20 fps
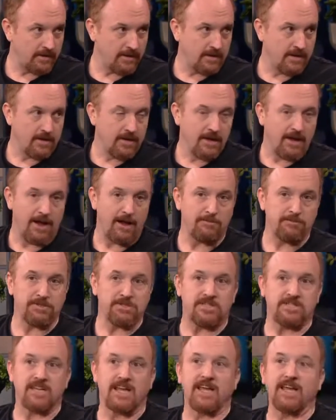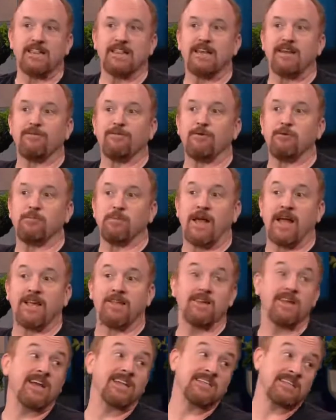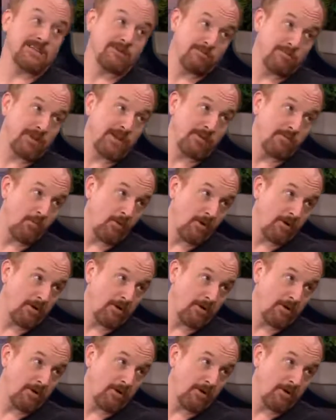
Right. I'm just saying that if you're black, you get to complain more.